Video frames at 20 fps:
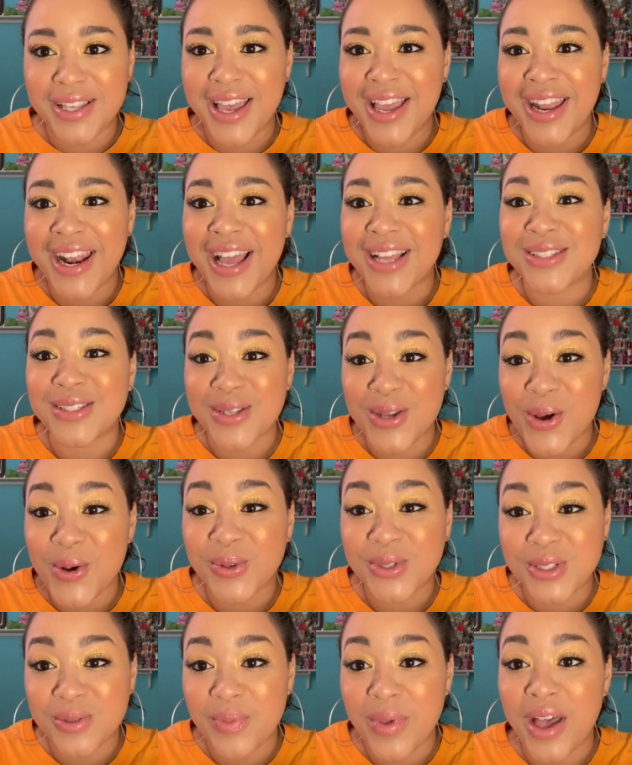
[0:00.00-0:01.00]
It has
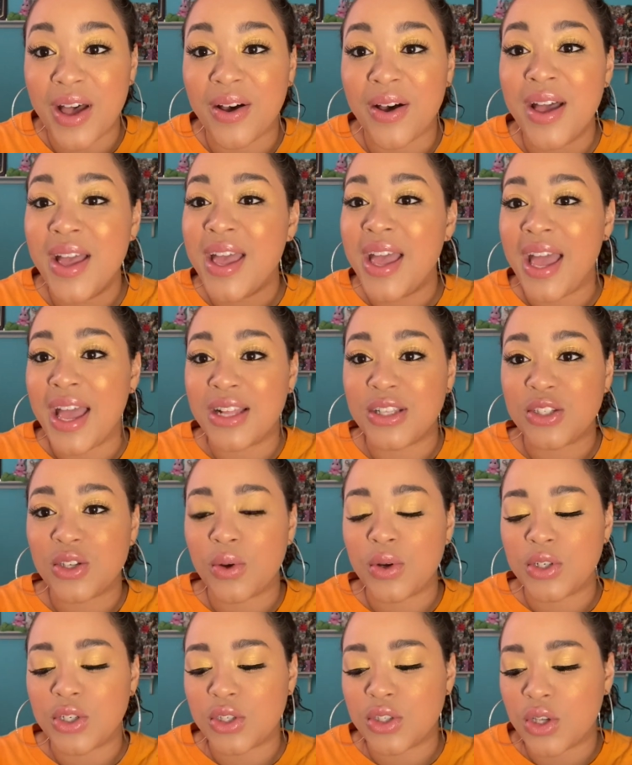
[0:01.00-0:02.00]
no smell. And
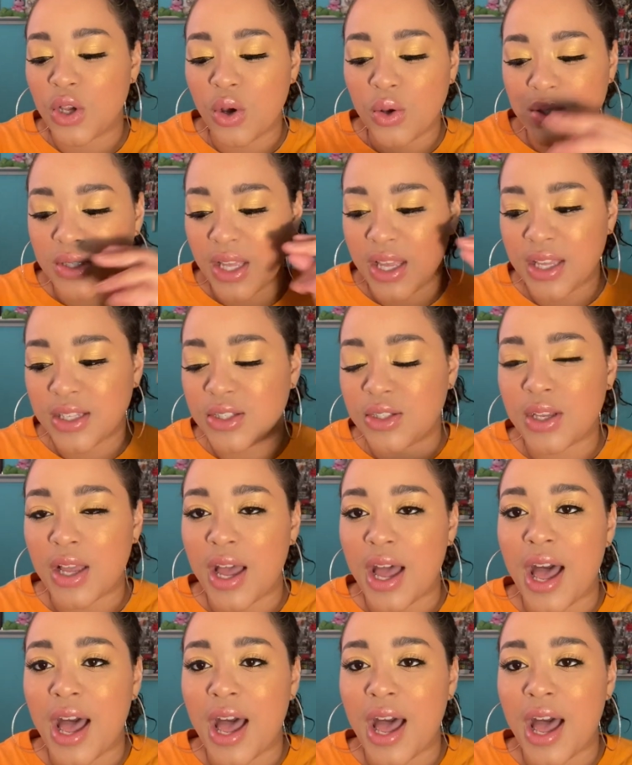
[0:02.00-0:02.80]
so it just goes like it's,